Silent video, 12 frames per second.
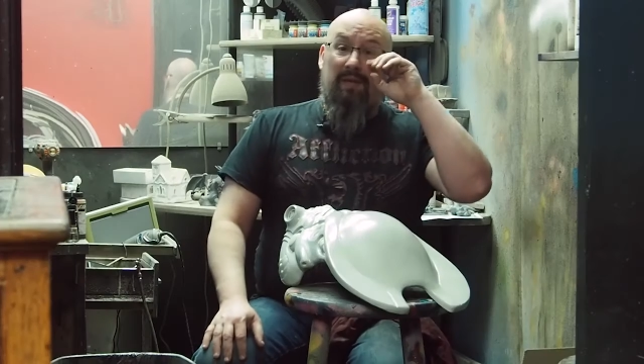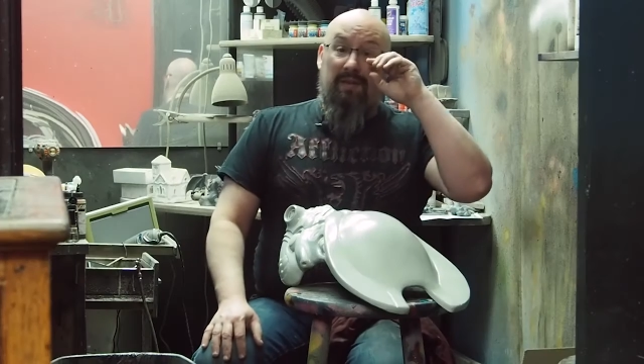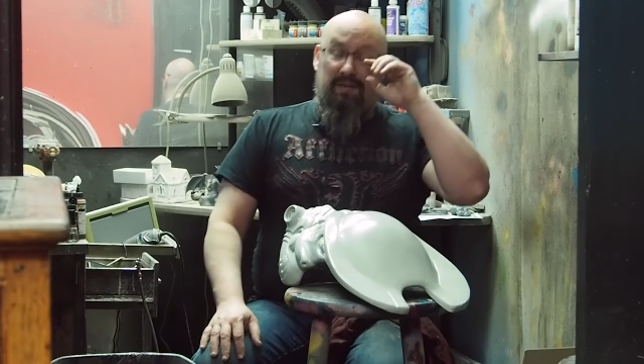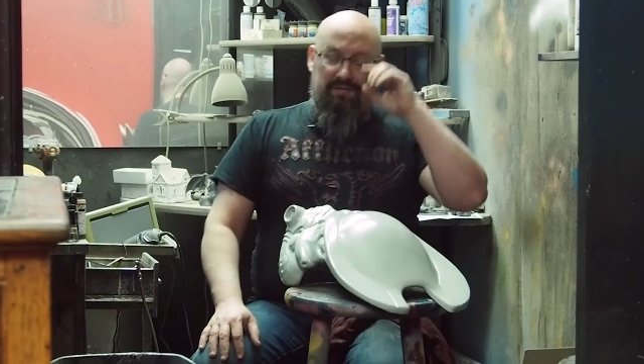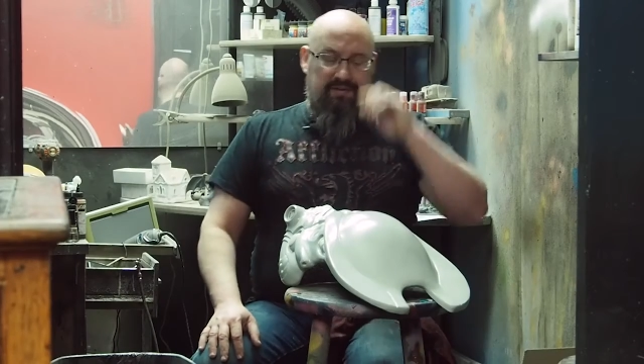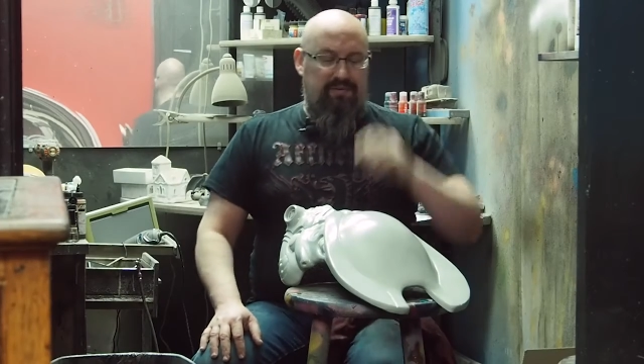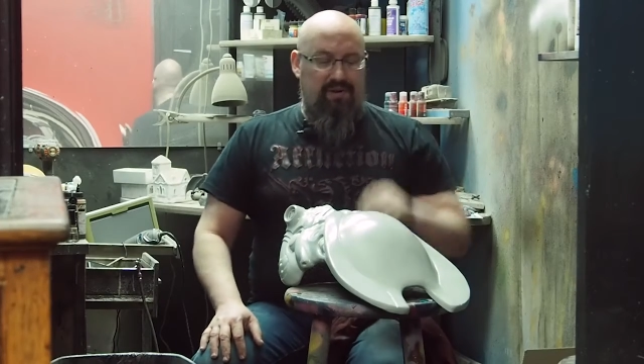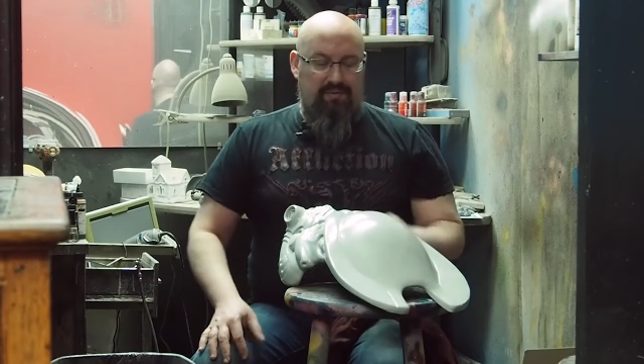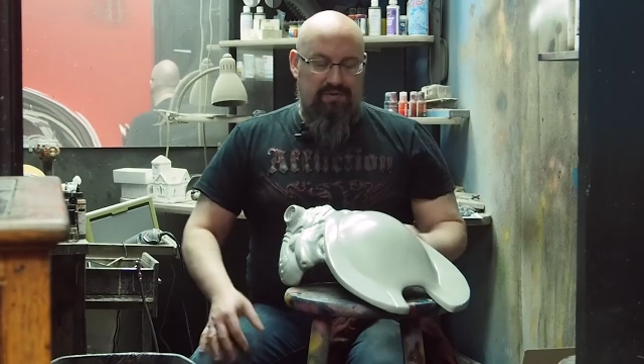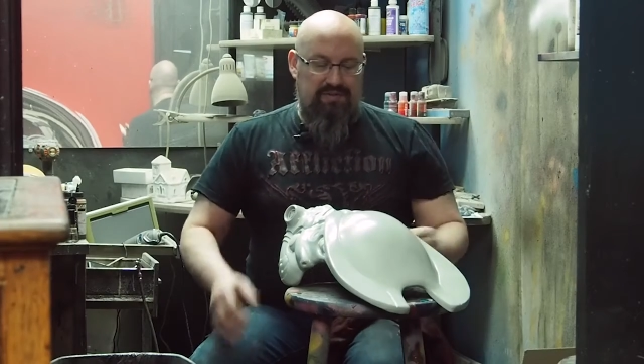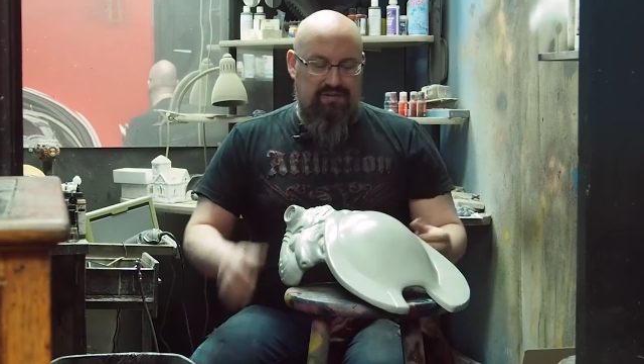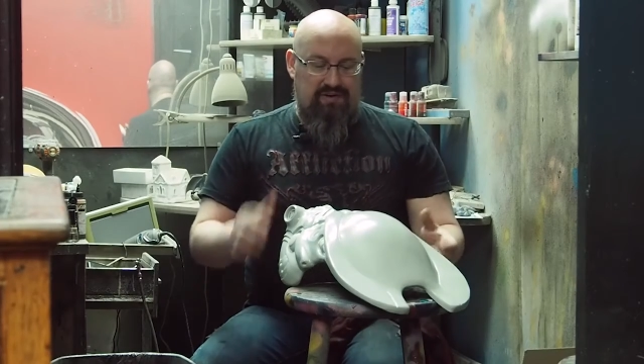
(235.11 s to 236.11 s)
so here
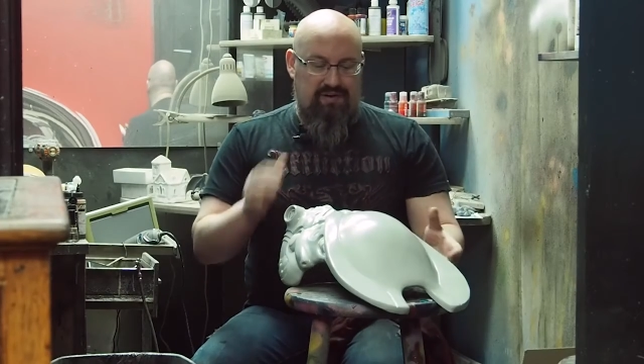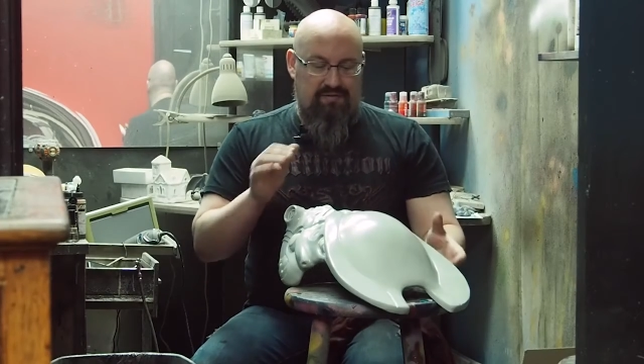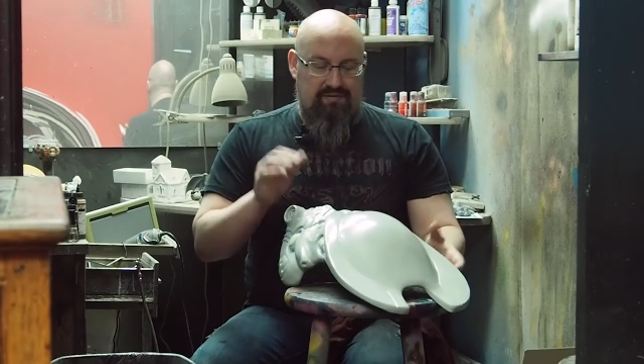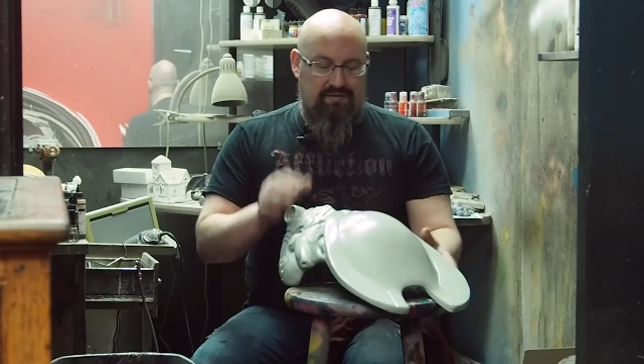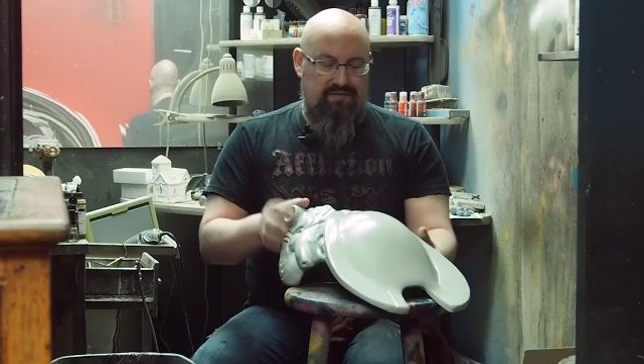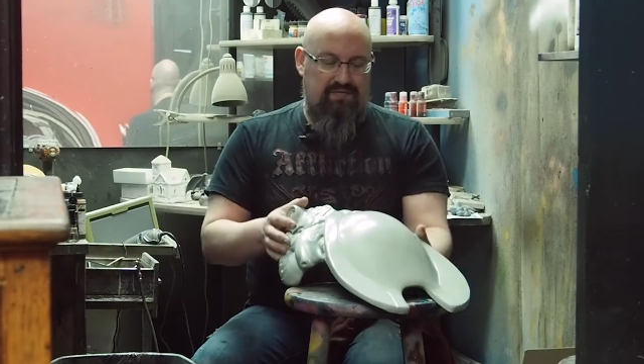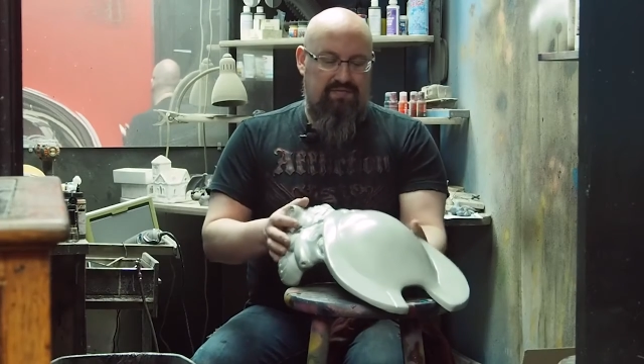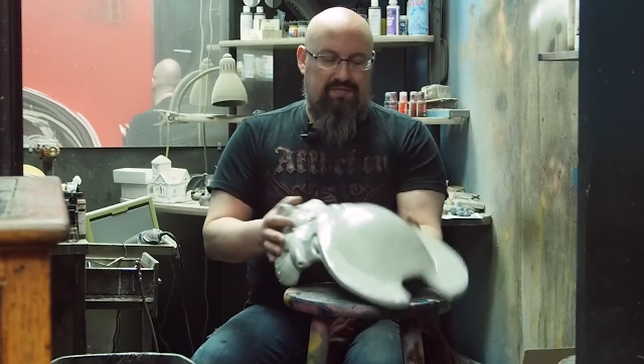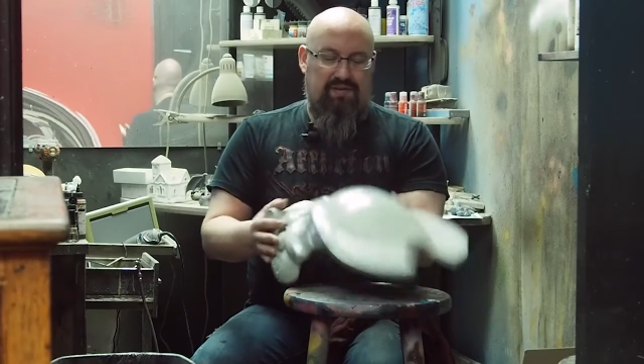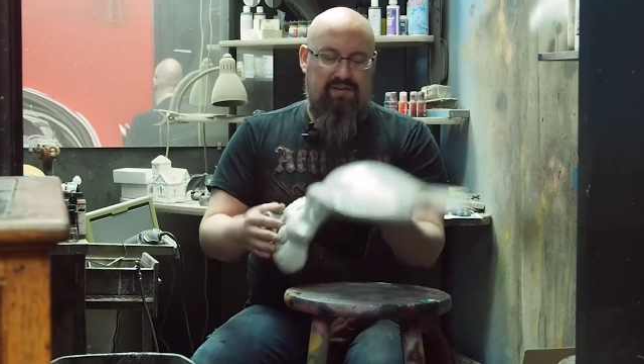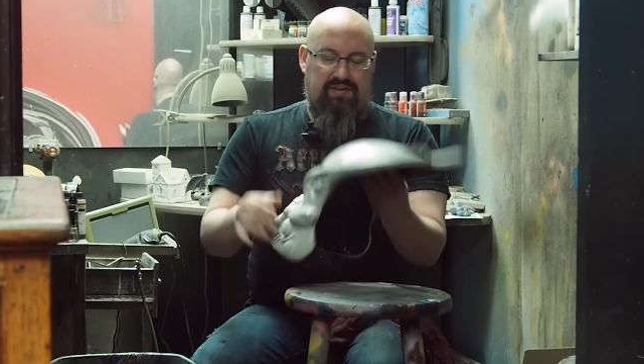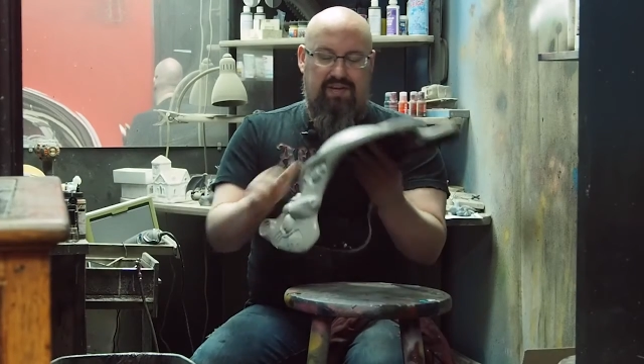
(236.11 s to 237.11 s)
we start.
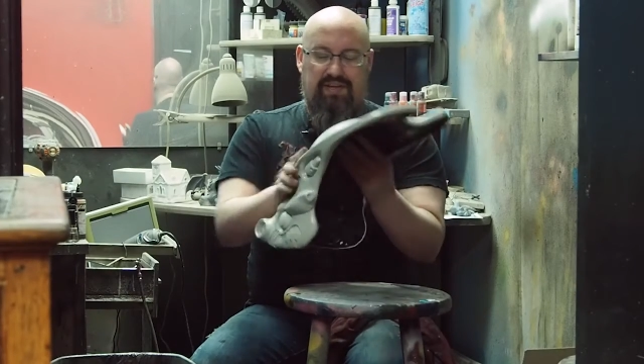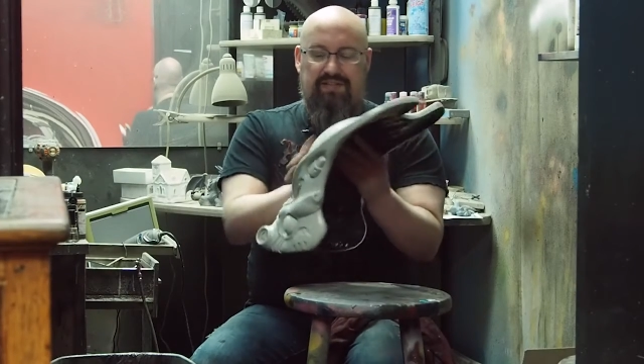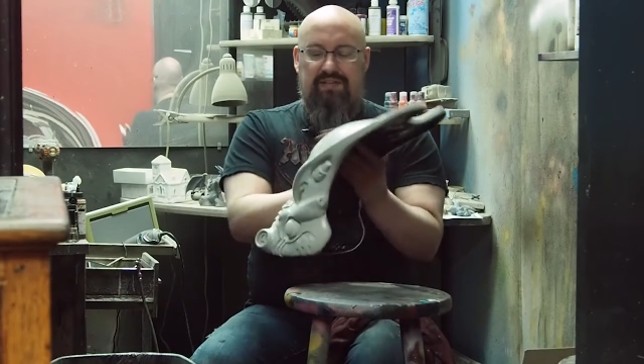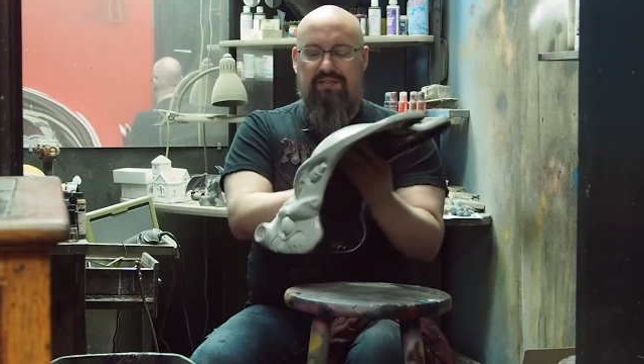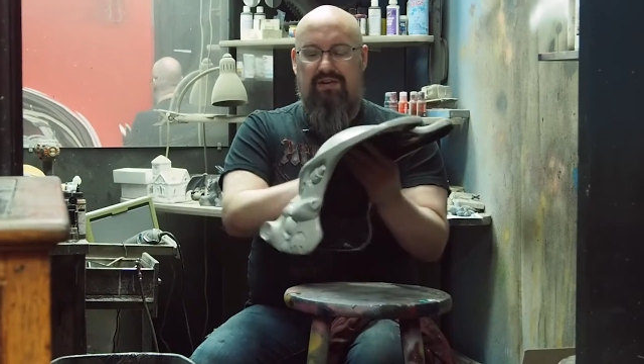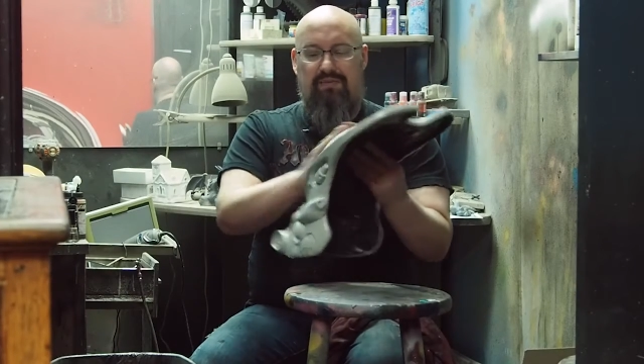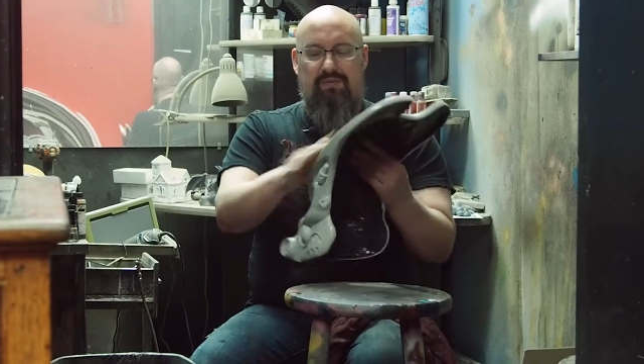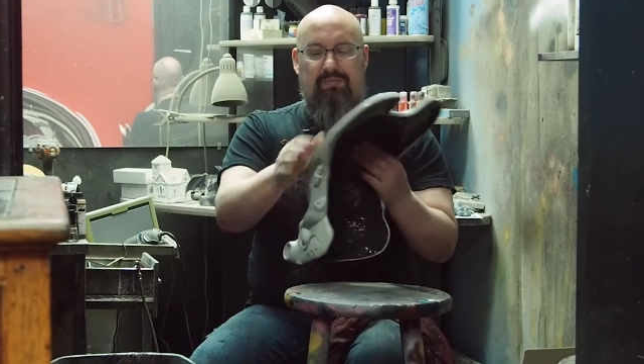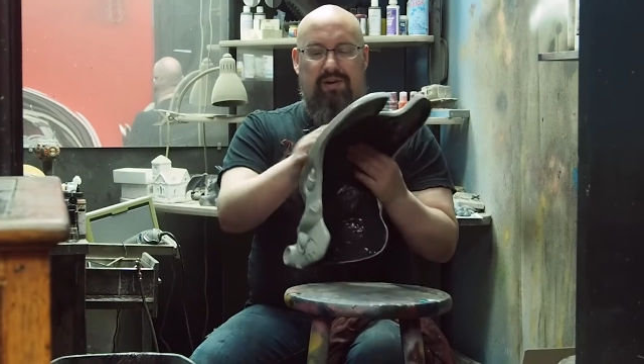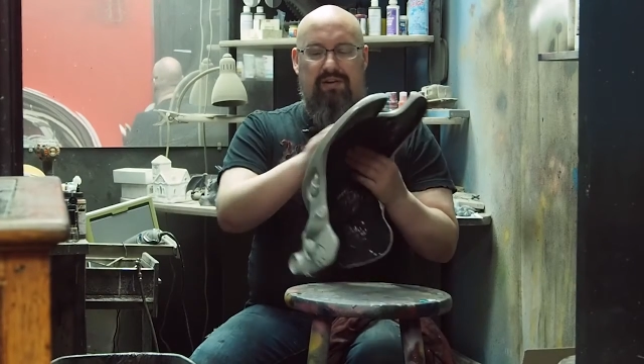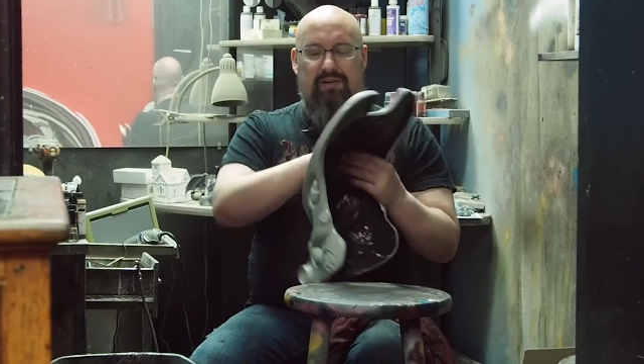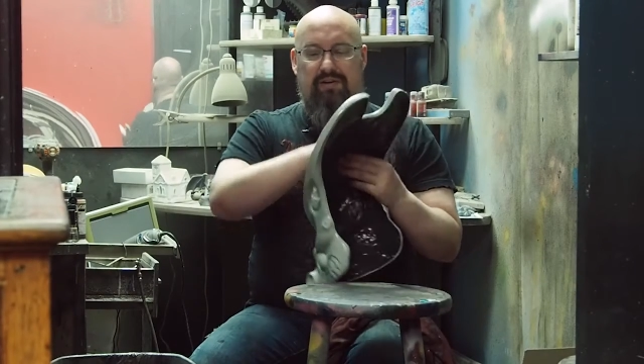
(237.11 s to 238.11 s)
Casey's Aqua
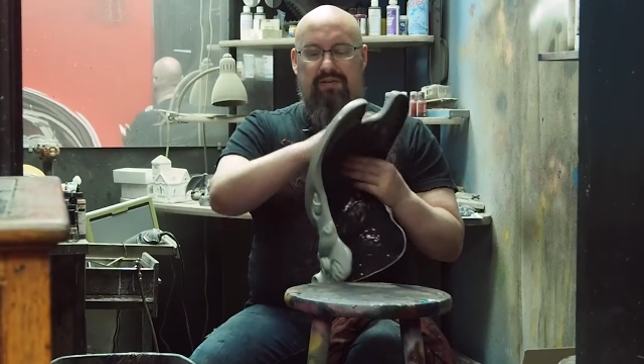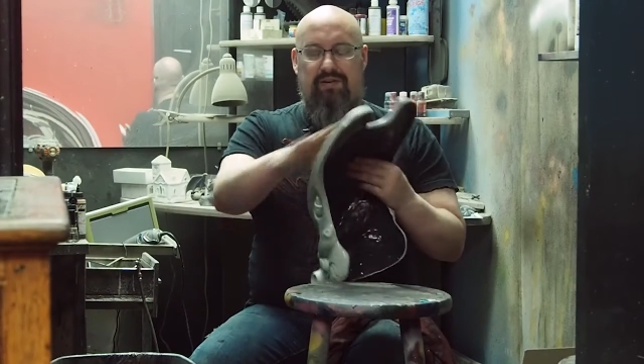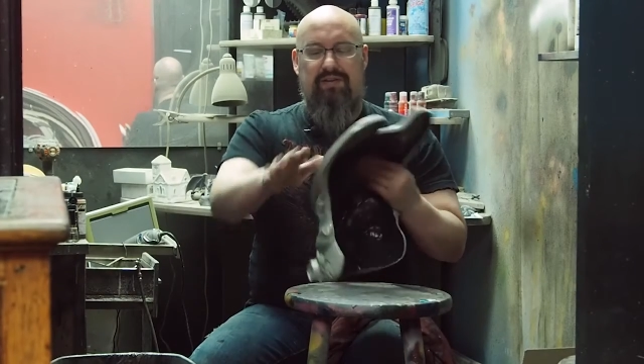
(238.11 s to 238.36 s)
Bio Hunter.